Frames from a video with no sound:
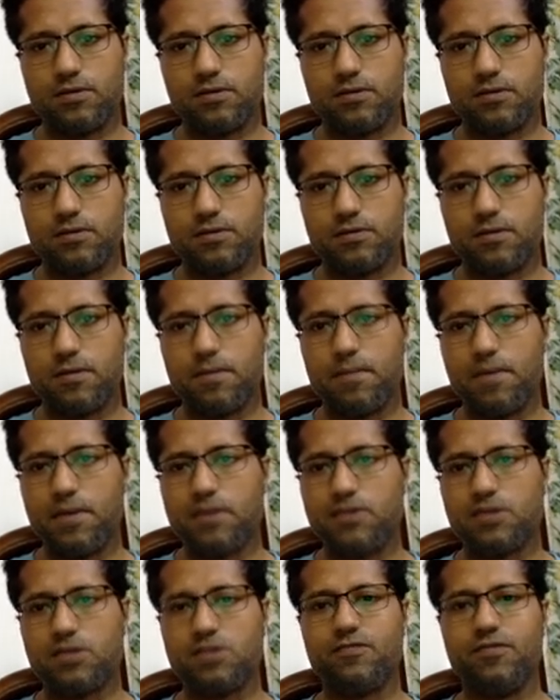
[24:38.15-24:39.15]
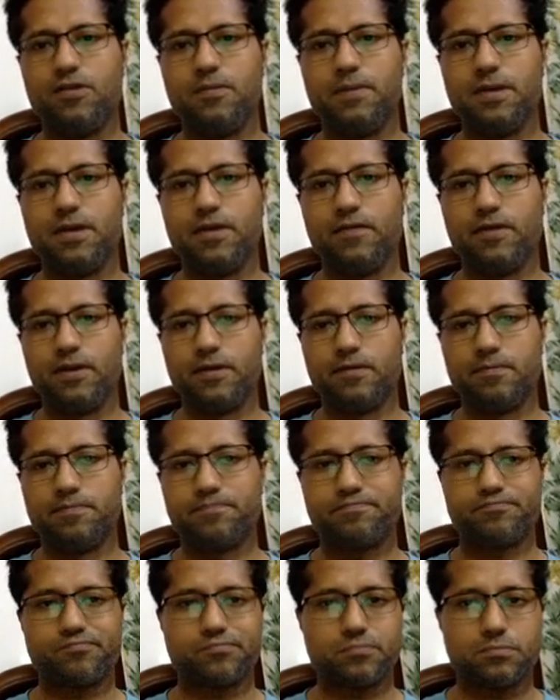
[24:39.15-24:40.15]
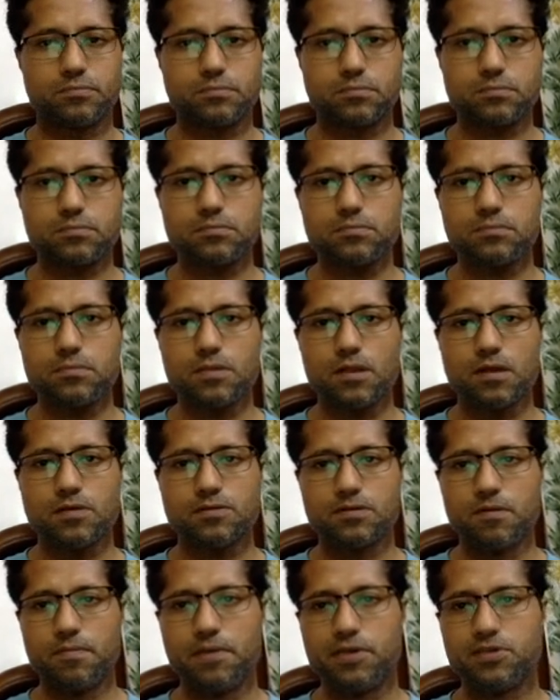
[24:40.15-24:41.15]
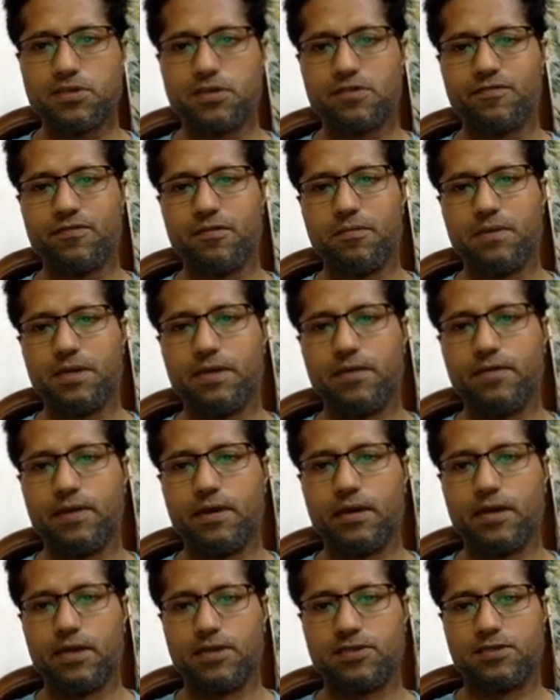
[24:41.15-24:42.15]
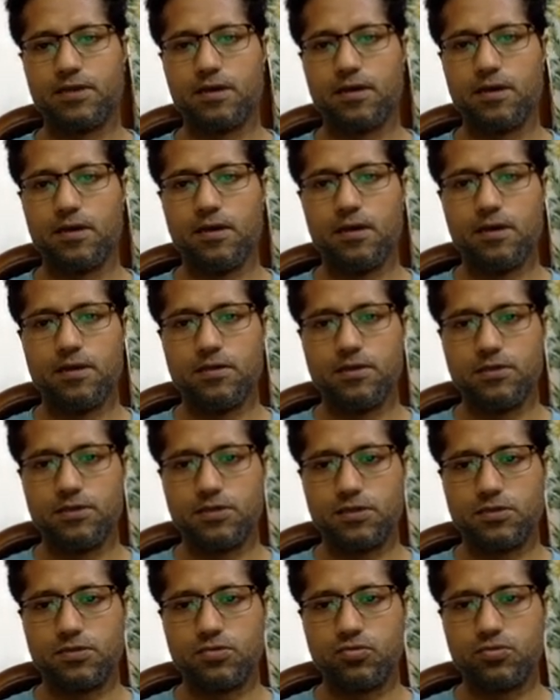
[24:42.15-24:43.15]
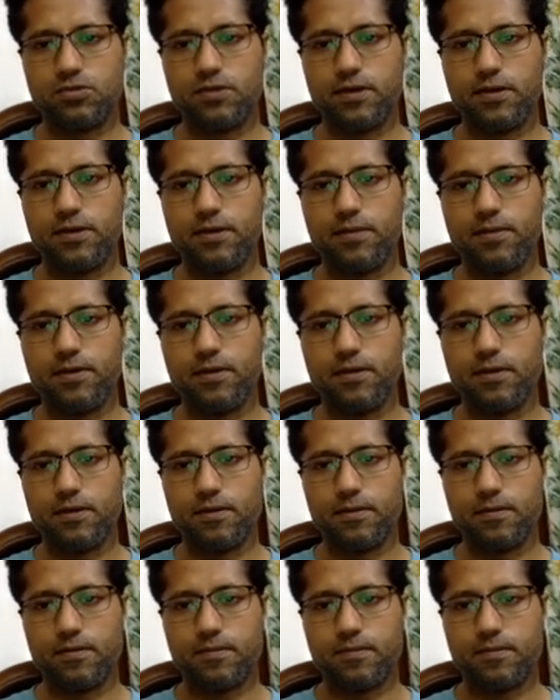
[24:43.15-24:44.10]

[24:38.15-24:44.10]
some measures will be given. Let's say this is 2 centimeter.